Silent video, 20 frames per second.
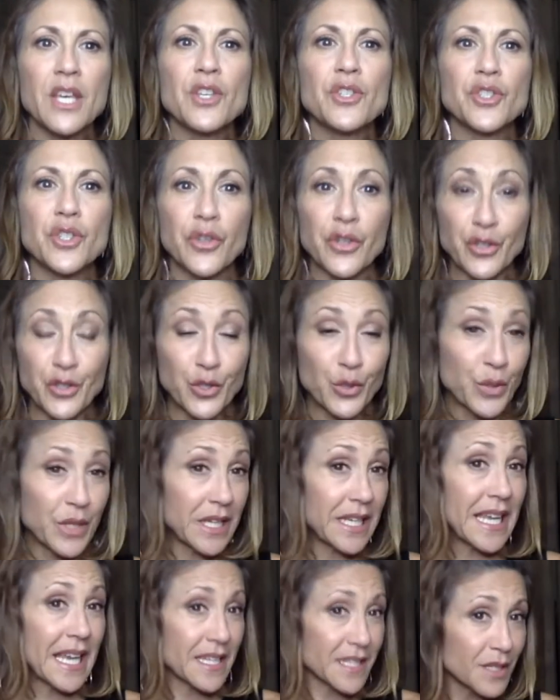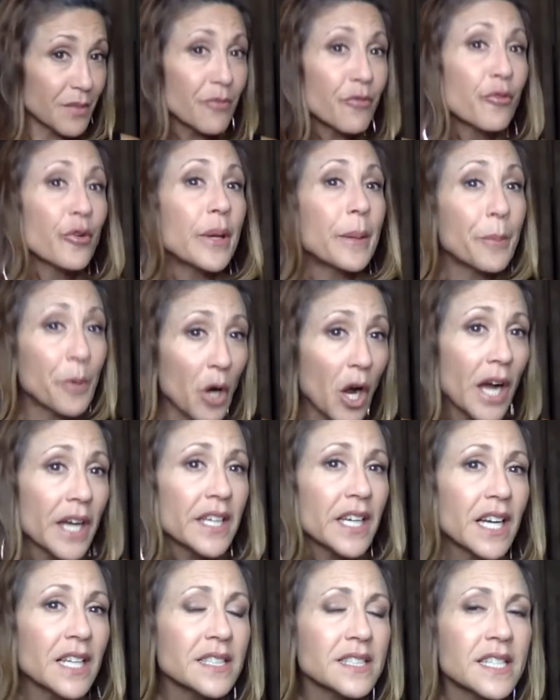so that you can get some free
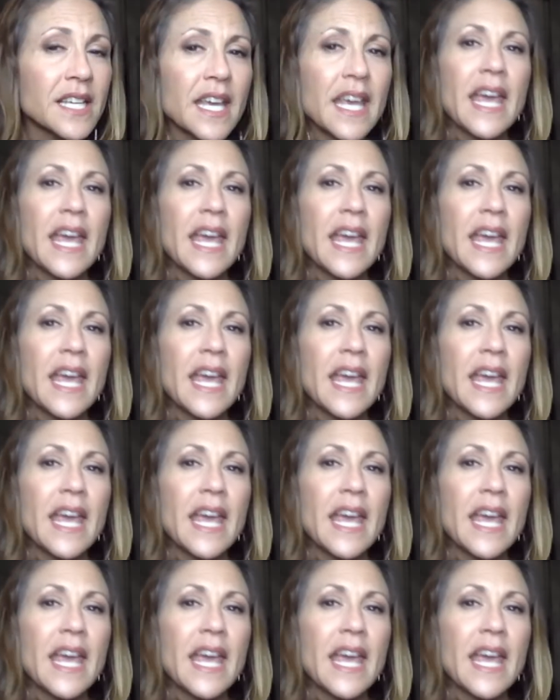product